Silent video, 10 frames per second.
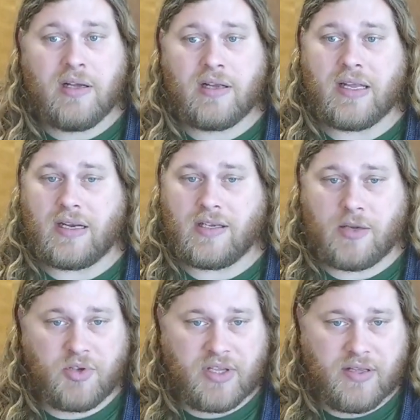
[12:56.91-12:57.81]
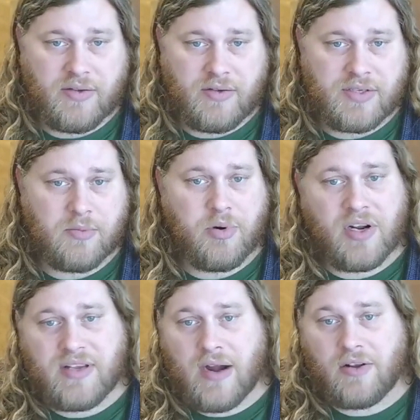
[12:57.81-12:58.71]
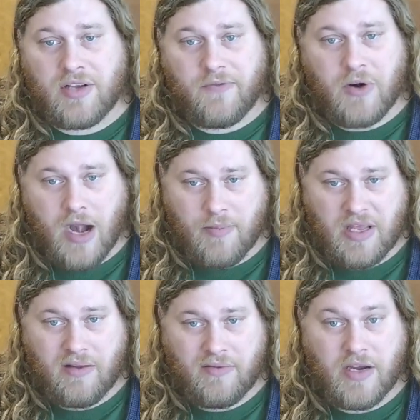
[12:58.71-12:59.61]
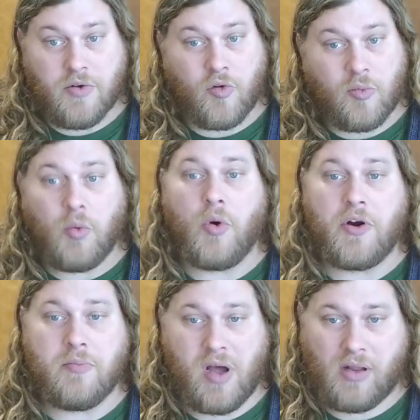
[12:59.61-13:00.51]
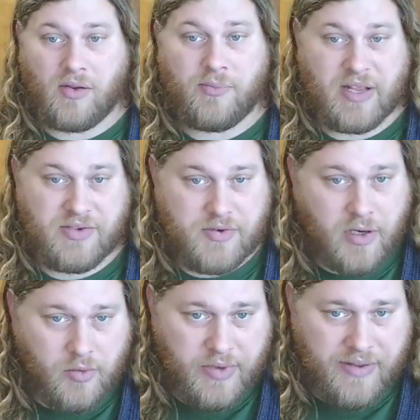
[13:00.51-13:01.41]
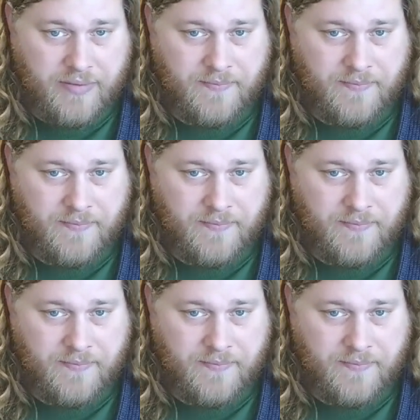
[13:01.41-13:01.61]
getting double kills or putting down a tougher enemy that your normal warrior models might struggle with.